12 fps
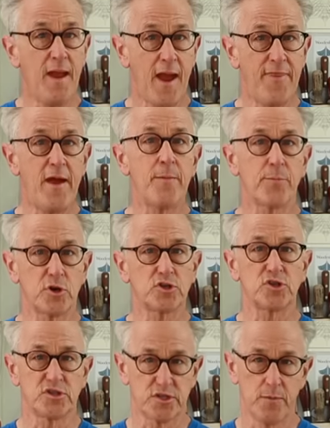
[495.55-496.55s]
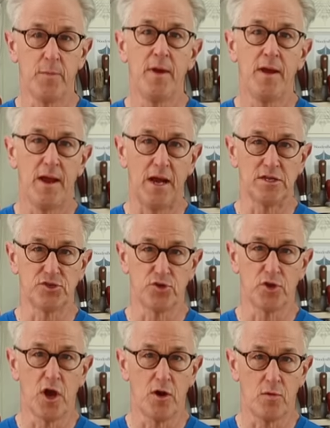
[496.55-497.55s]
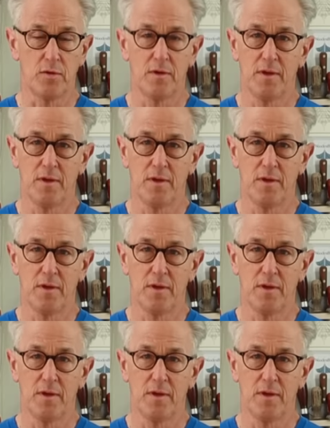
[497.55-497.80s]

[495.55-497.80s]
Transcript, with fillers: and then purchase them as you go.